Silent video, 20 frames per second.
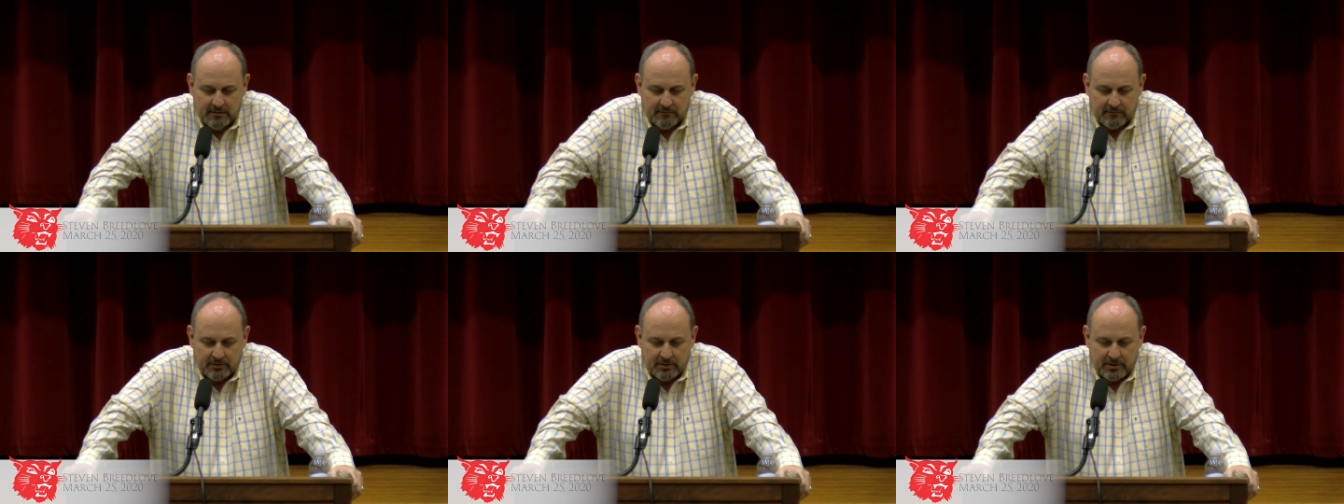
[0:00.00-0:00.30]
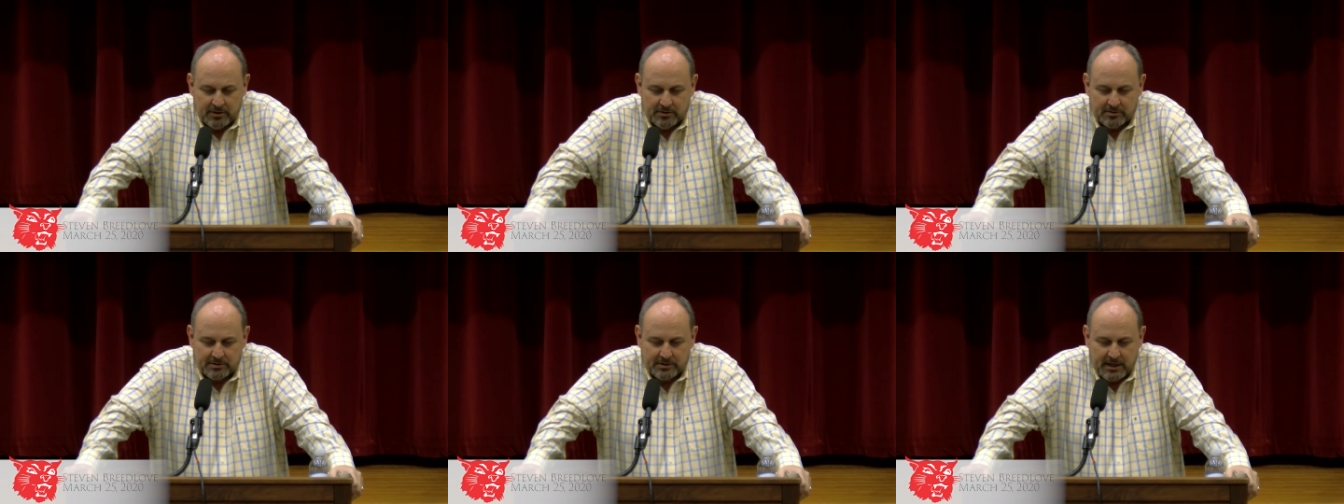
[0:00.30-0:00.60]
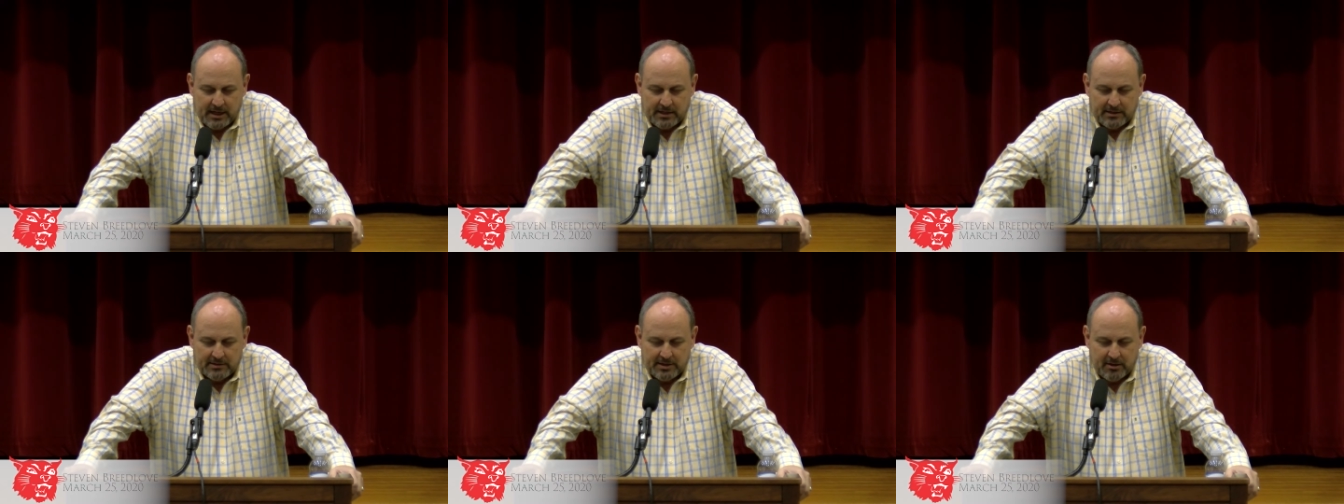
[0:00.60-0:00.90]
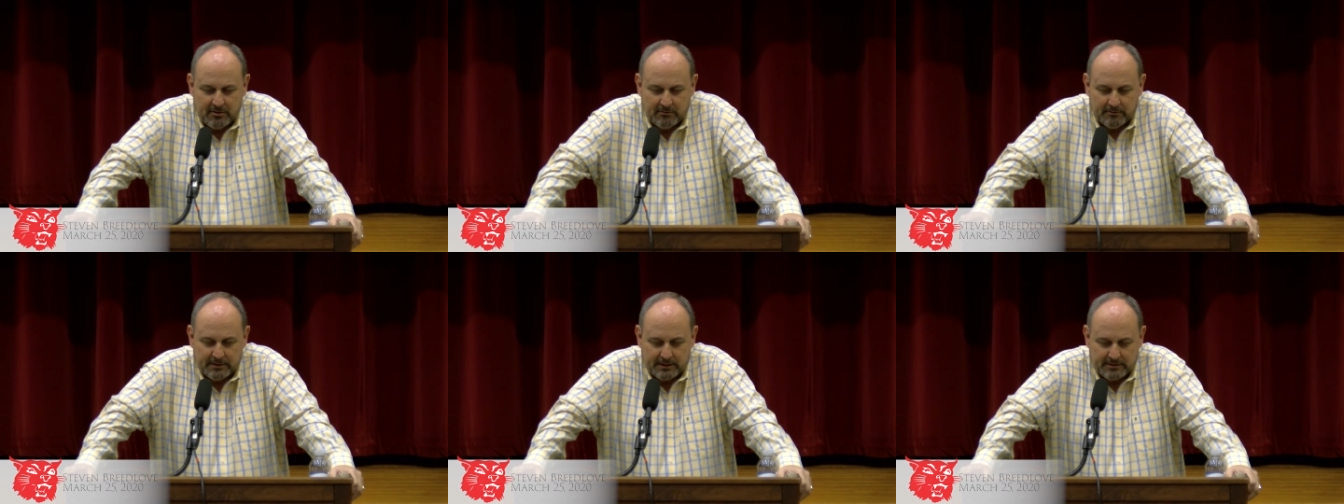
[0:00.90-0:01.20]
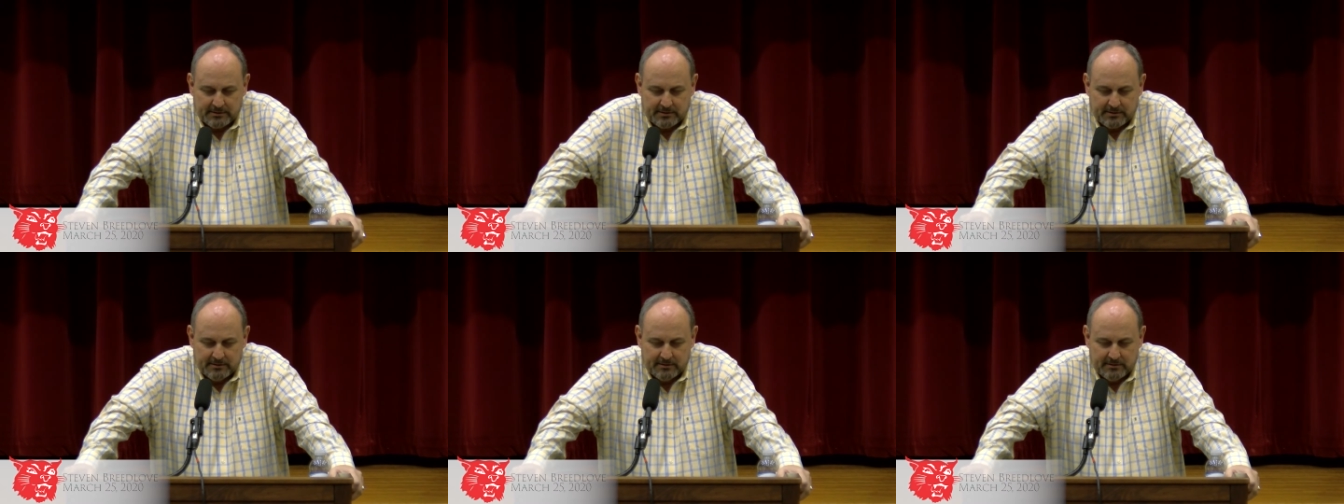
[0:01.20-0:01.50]
For your Son told
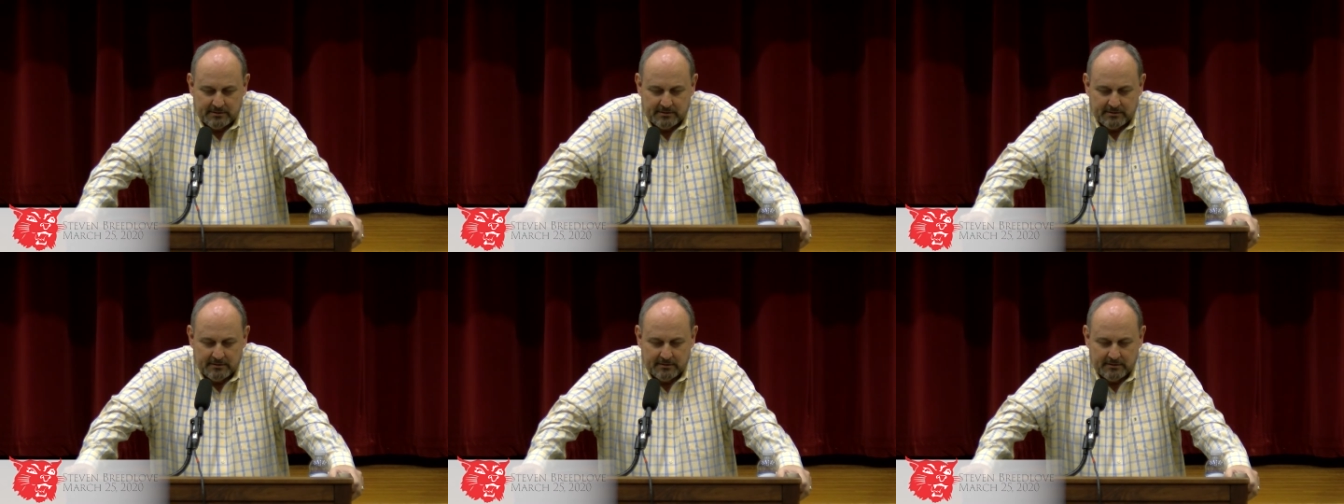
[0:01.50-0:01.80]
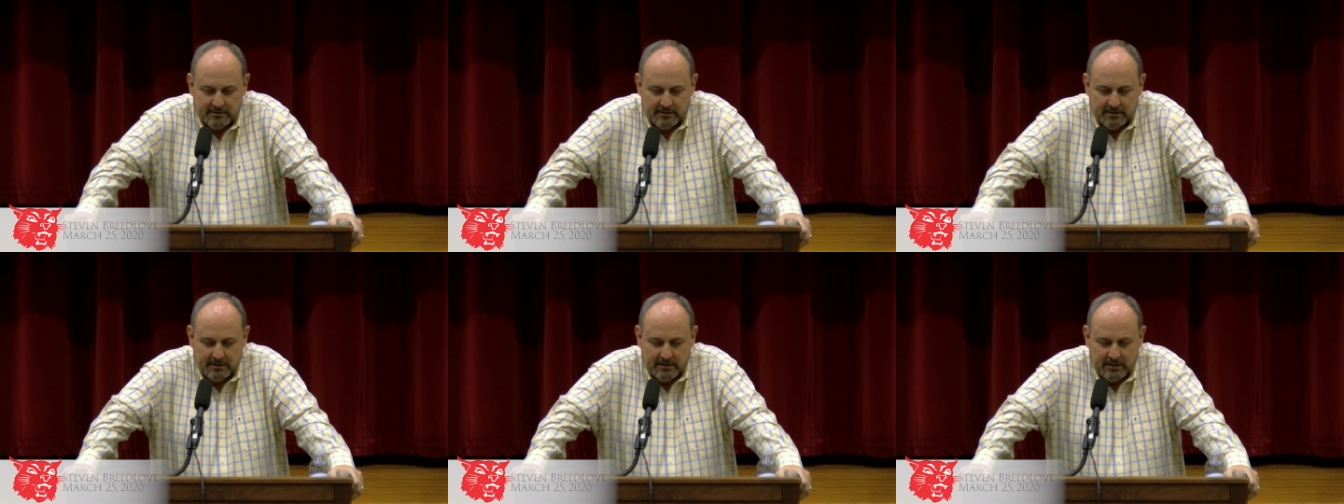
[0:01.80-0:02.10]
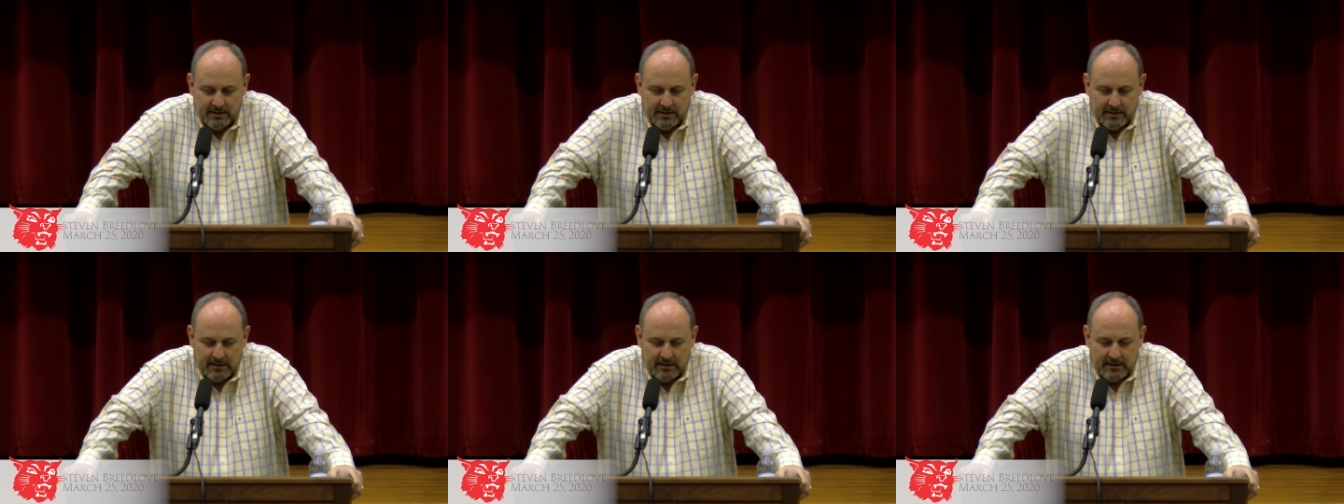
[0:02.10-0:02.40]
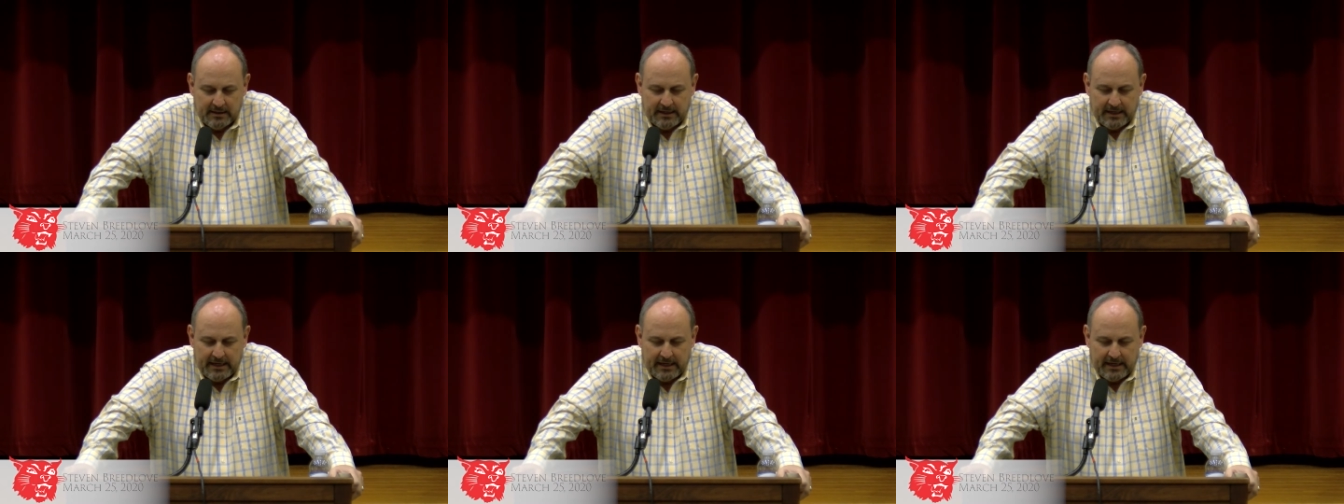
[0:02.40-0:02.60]
us that